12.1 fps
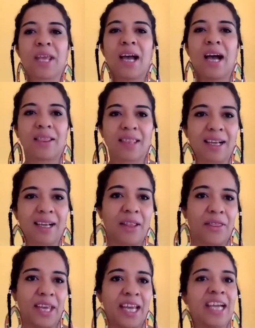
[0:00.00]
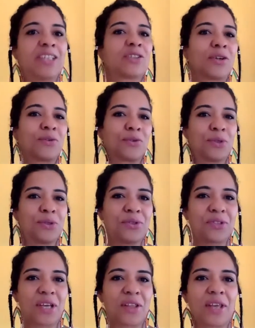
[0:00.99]
I think, are there, and certain
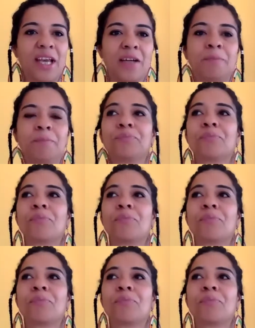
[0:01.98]
rules are there.